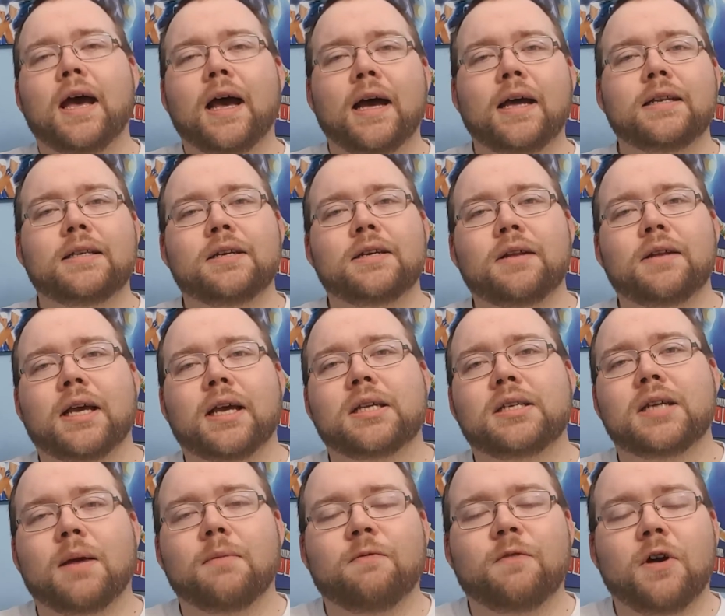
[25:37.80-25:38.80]
Until next
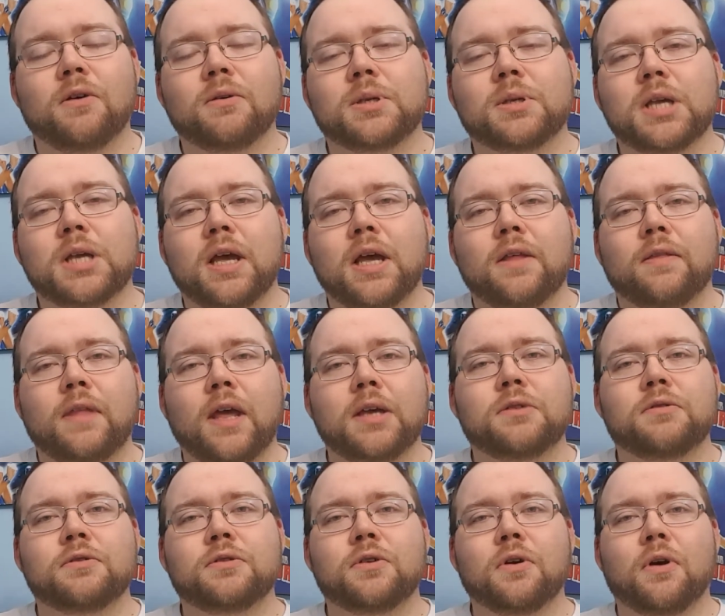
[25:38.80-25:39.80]
time, folks,
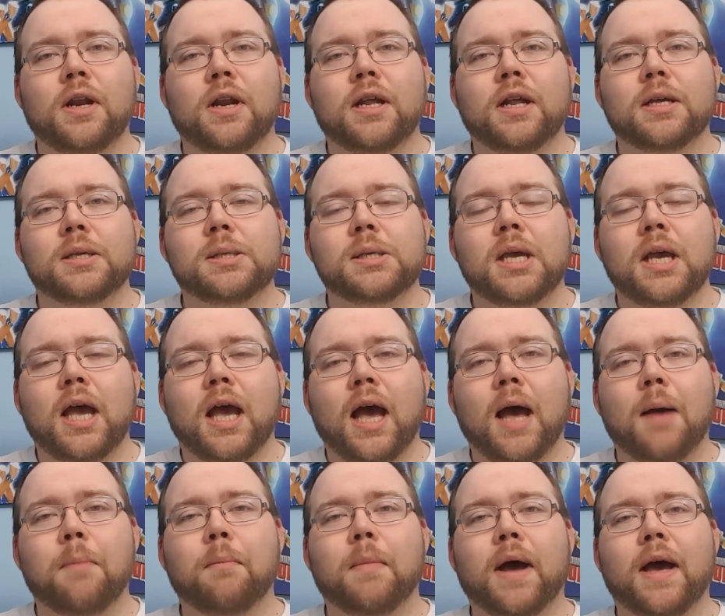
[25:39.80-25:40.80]
thanks for joining us.
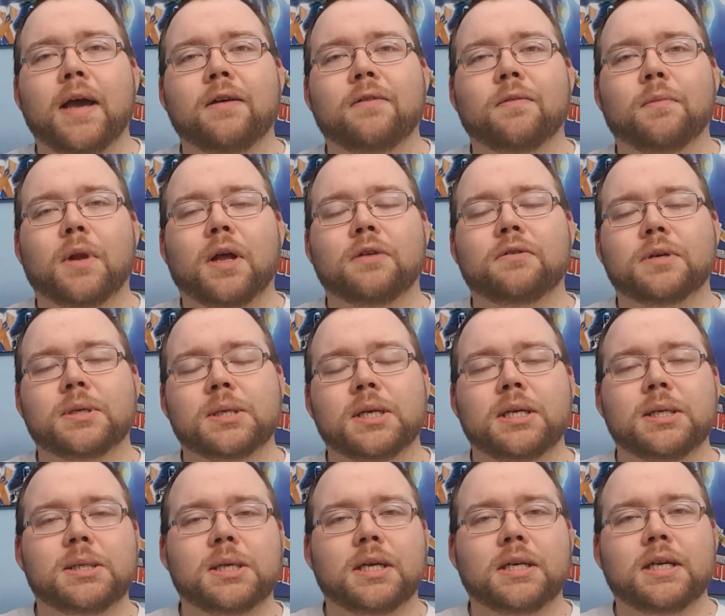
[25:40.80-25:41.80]
I'm Mike from Electric
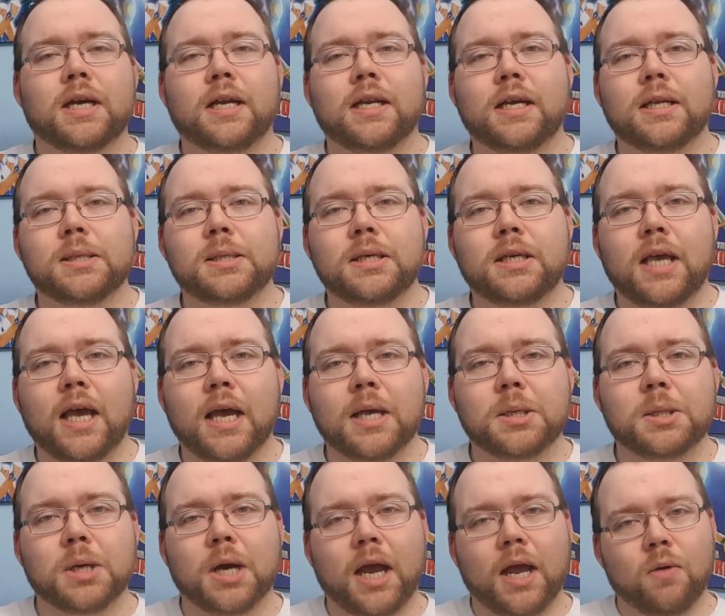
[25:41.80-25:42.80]
City Sentai
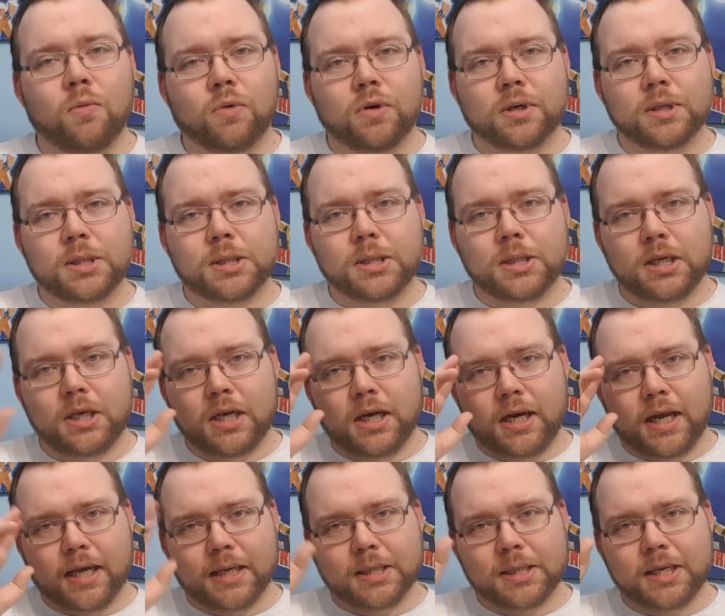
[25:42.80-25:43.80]
Denzicaster, and we'll see you
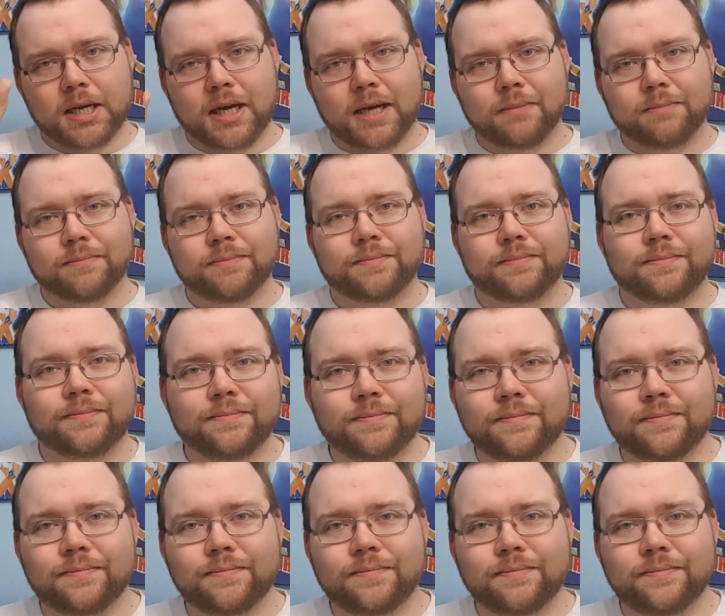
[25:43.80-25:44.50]
next time.